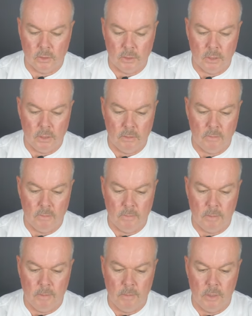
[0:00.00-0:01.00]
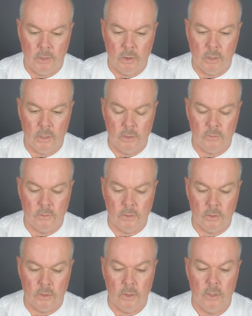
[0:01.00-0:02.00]
I think, remember, nine inch
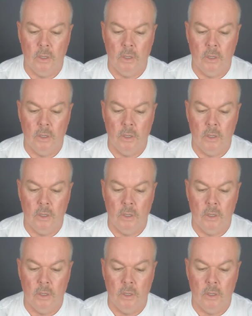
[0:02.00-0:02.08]
vise,